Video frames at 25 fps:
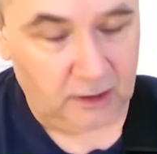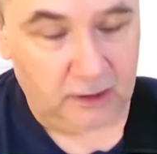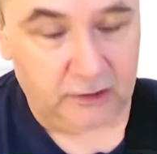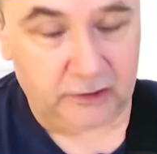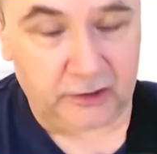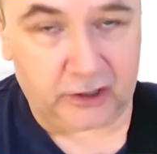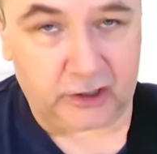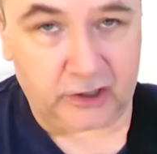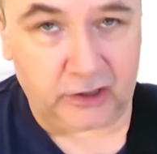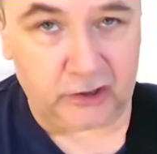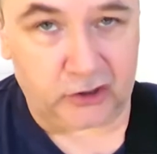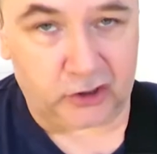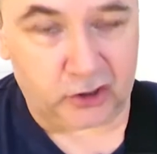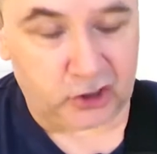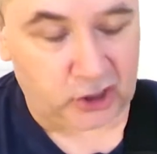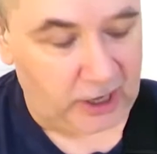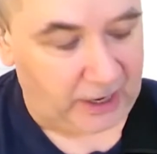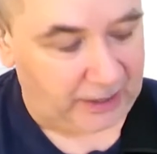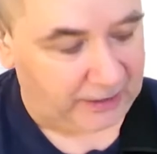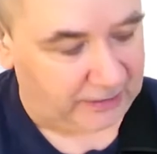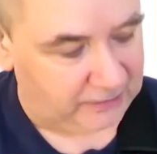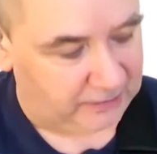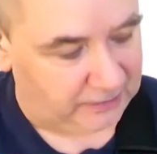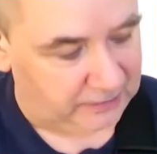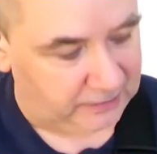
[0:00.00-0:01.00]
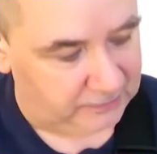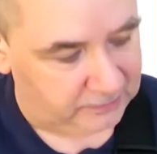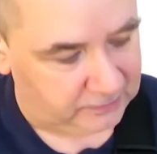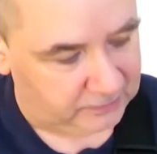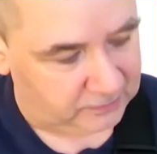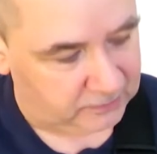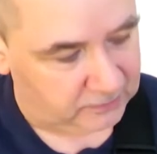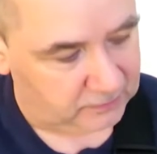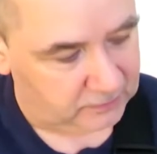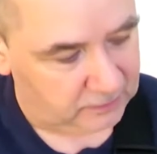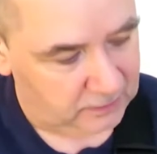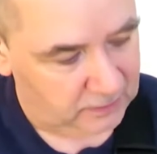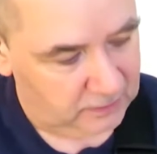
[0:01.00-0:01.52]
And you can check
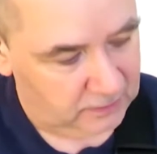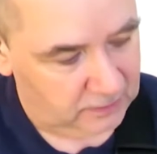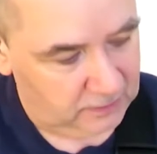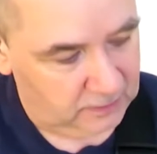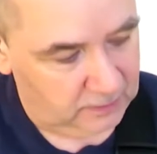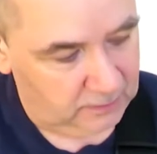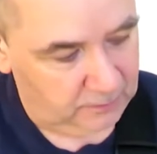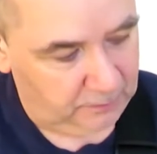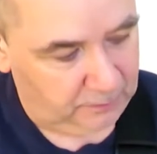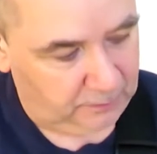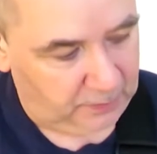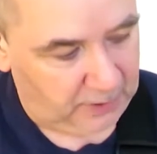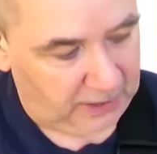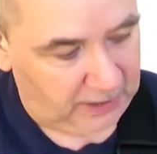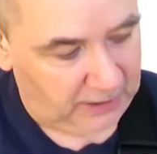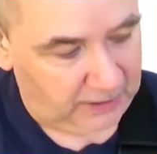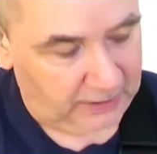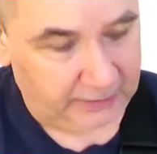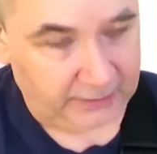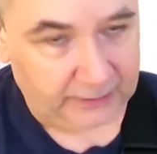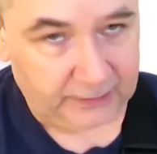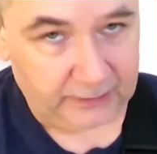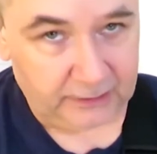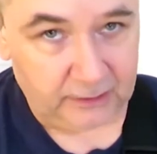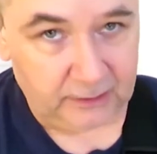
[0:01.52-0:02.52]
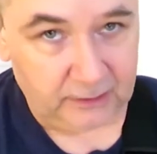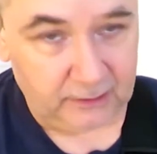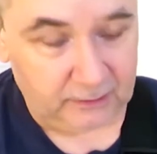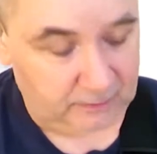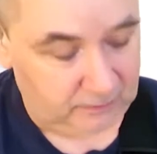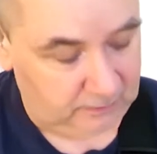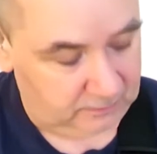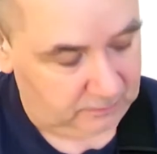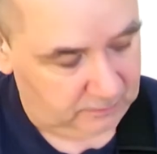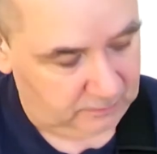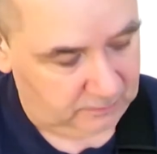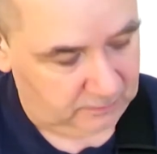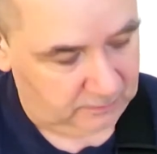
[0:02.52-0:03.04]
this by
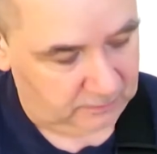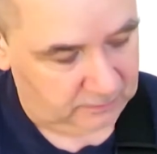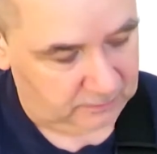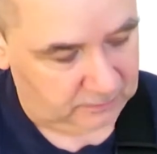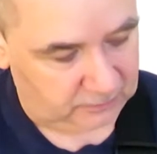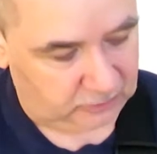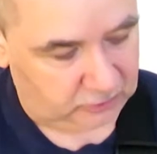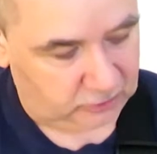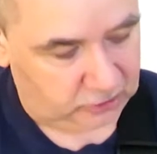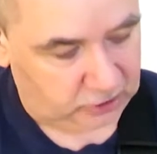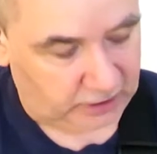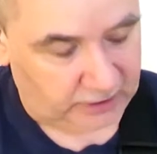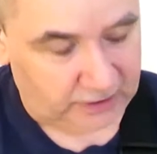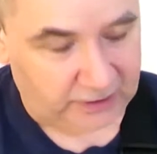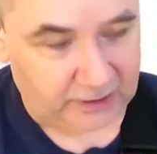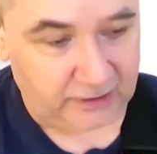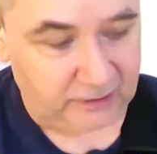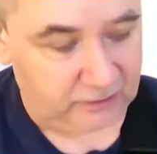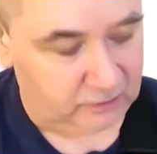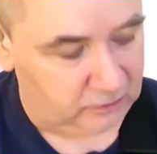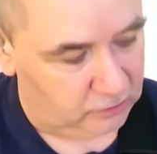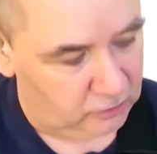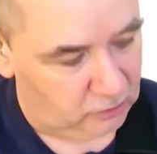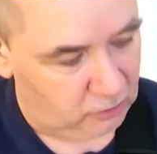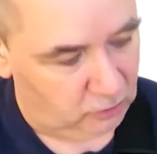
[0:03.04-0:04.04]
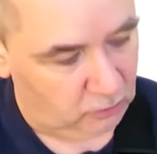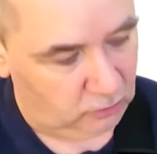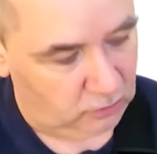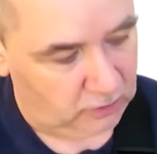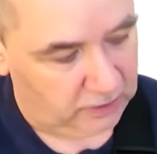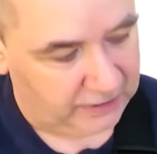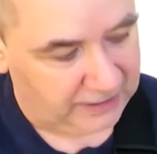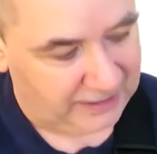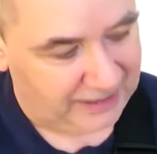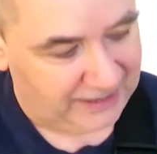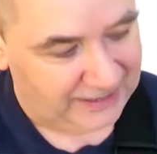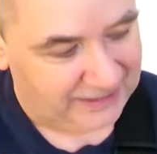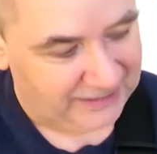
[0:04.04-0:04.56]
checking the note
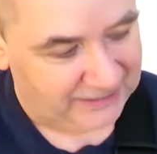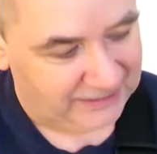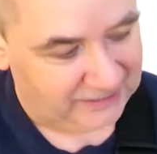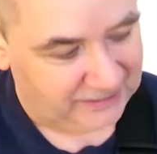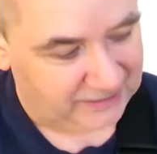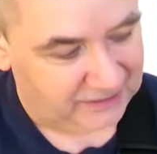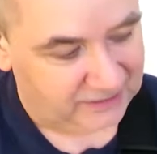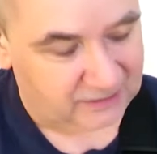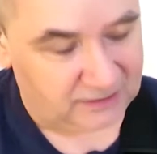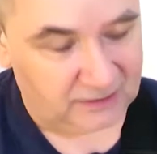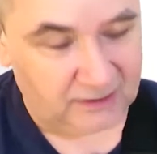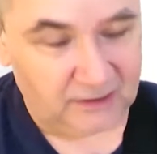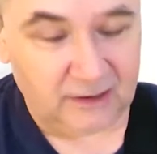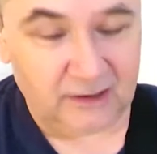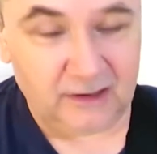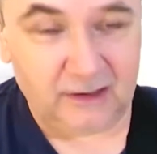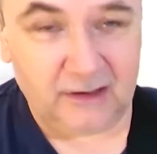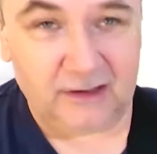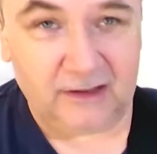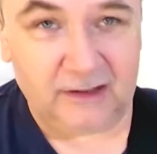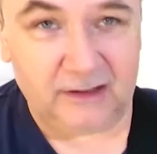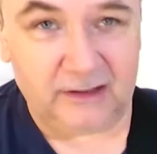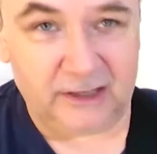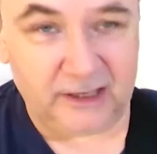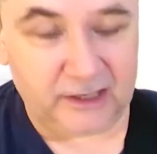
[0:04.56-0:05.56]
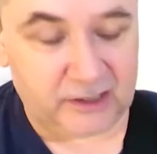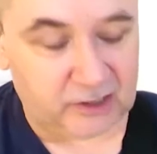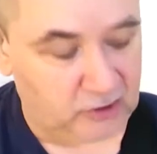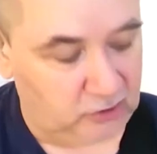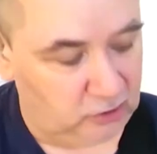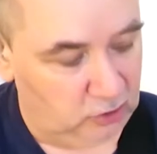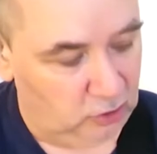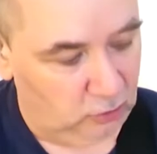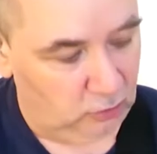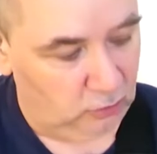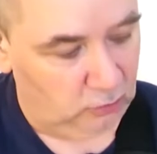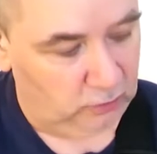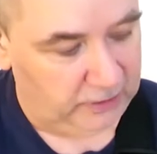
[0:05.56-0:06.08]
against this
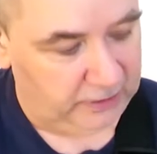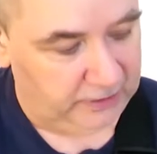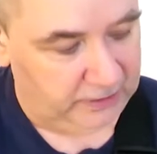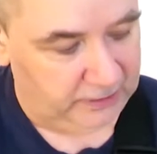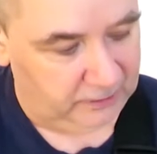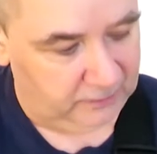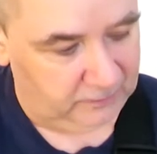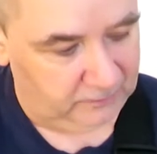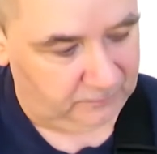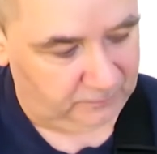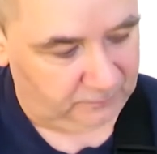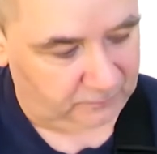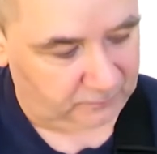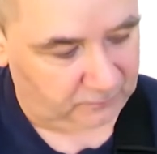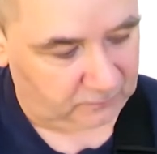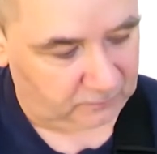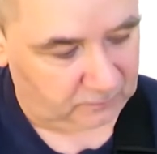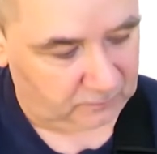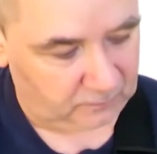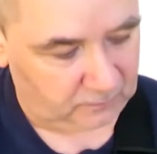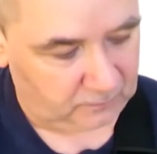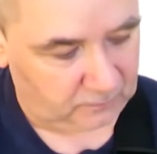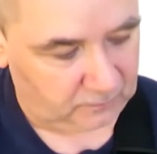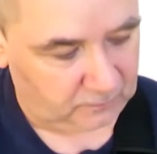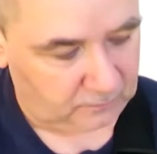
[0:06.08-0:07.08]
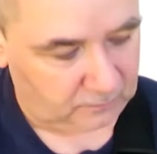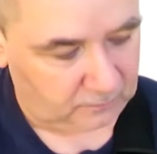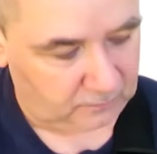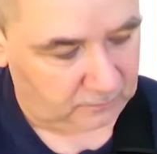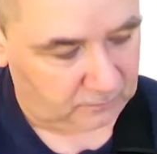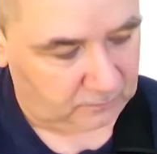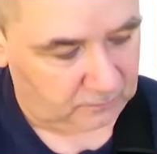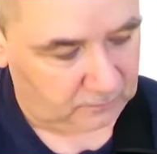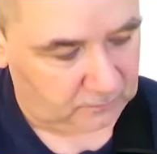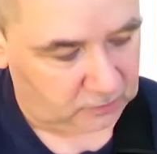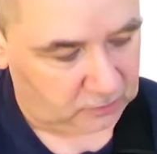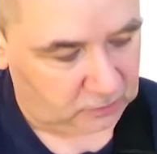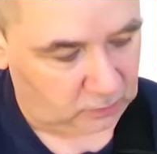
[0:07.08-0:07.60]
note here.
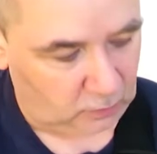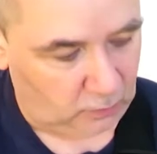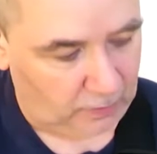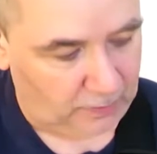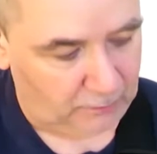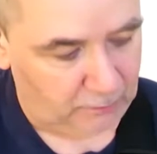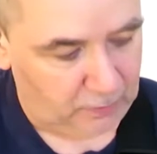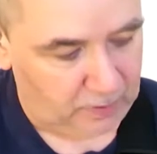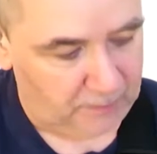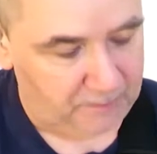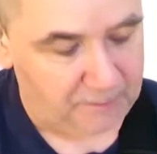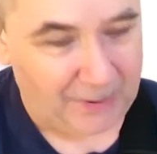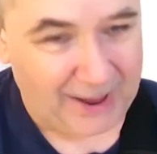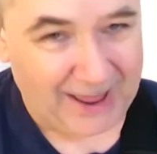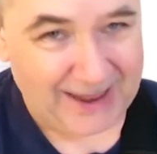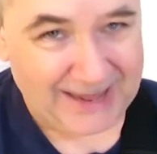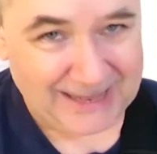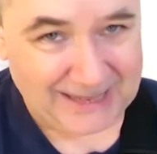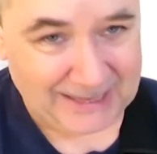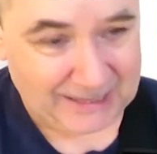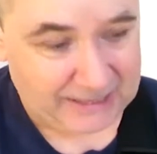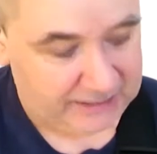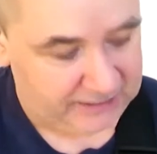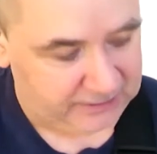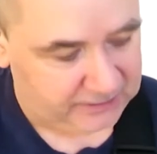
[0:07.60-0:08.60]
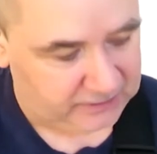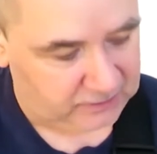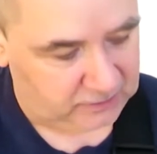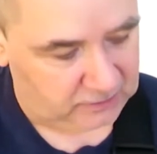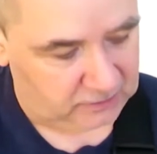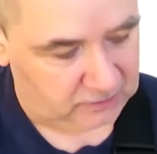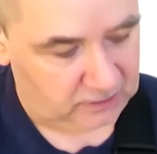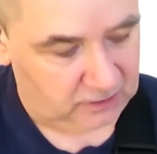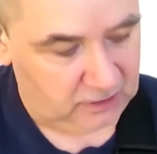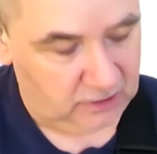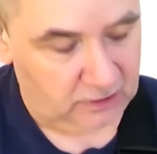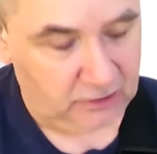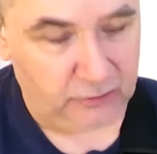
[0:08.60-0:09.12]
So when we bend
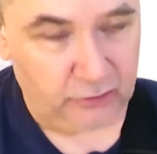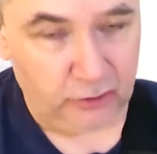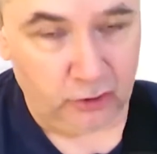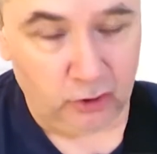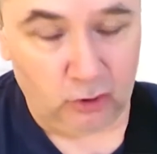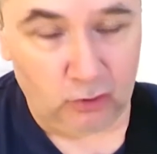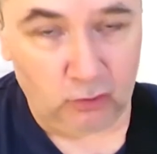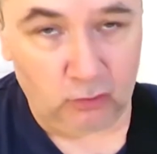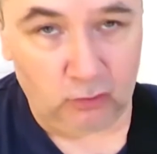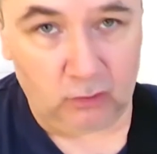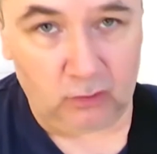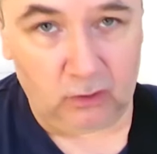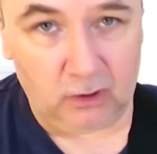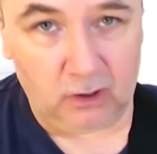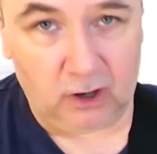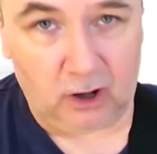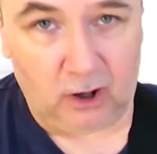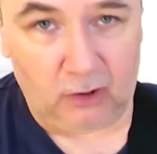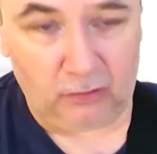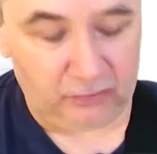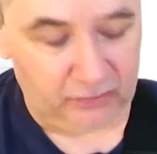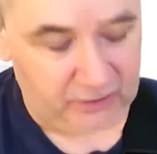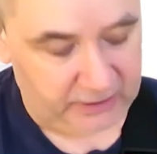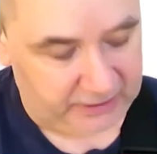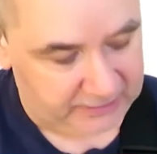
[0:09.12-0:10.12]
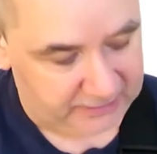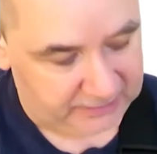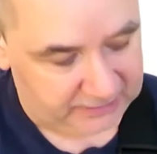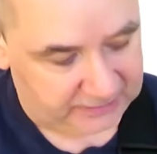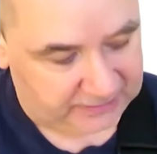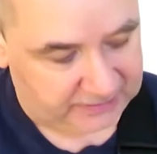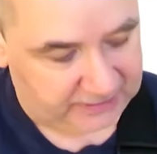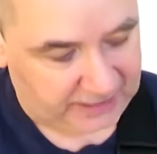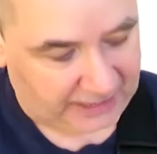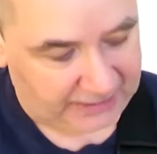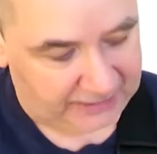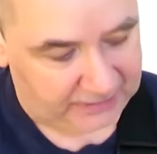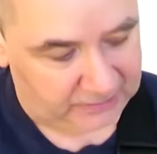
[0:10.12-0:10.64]
this note on the
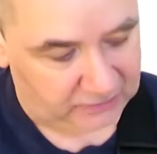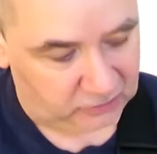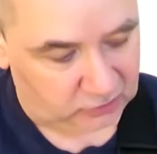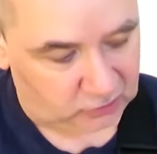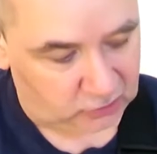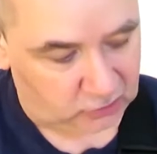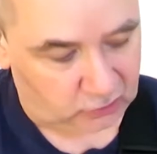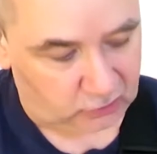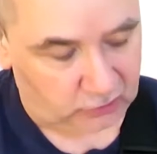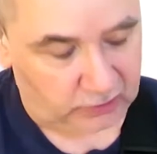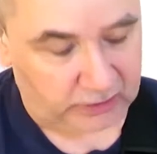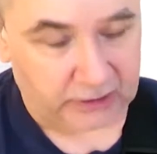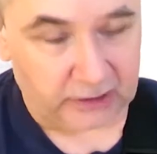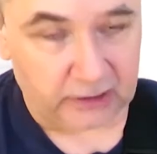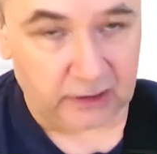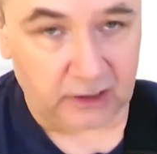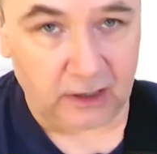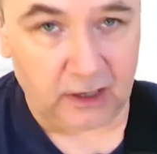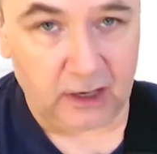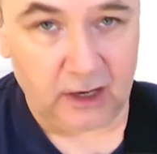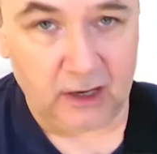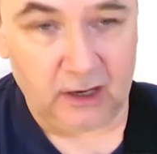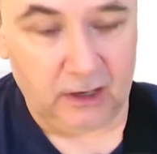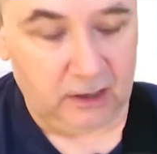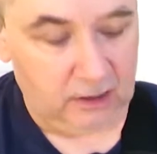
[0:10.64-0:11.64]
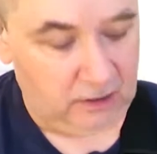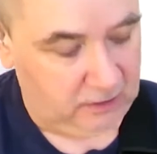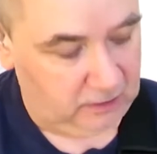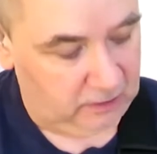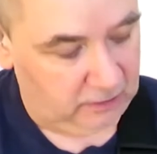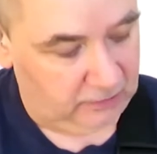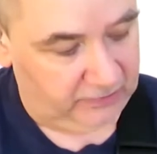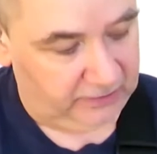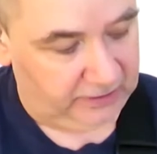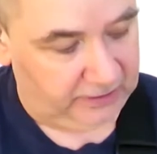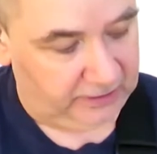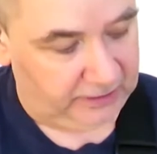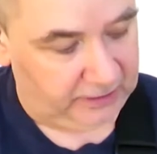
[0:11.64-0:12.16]
2nd string
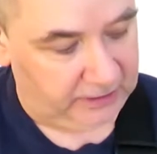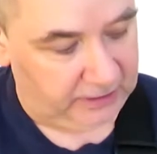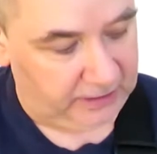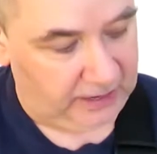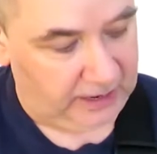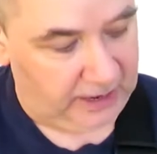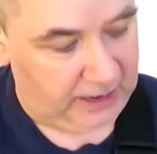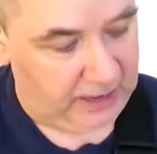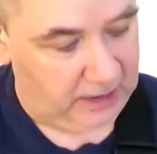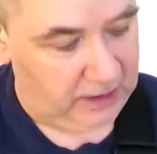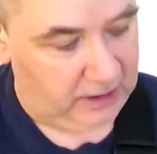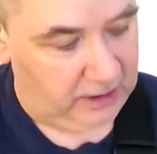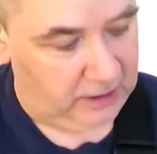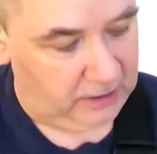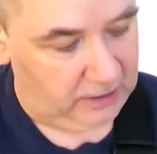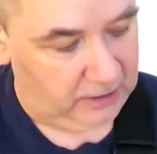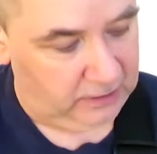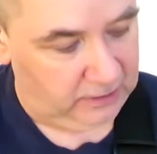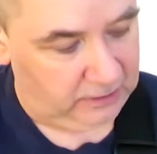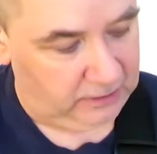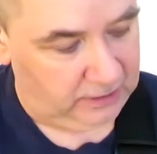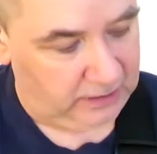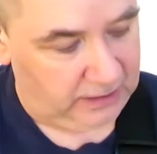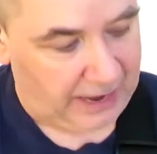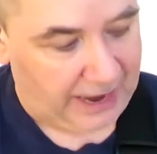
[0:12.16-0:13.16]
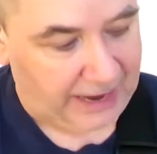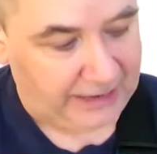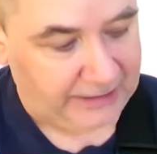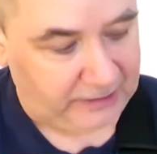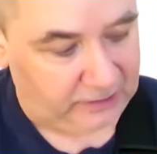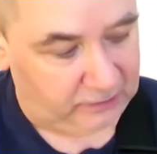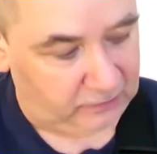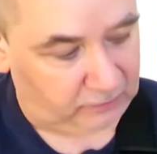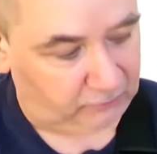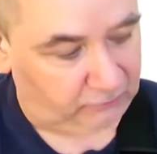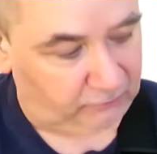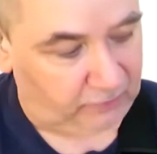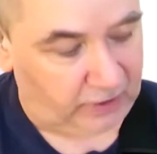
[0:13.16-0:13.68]
at the
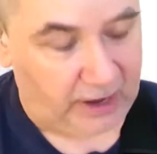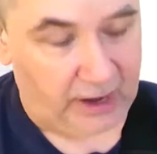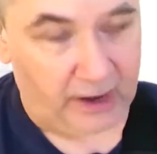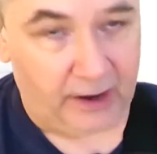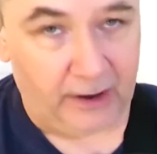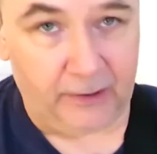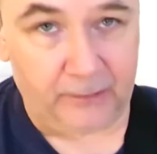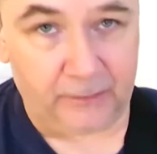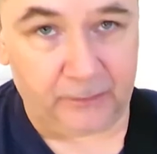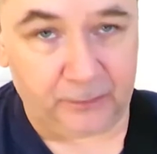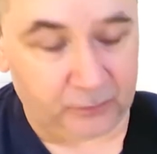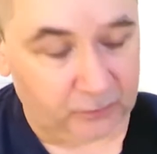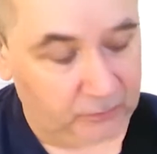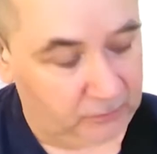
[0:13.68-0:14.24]
8th fret,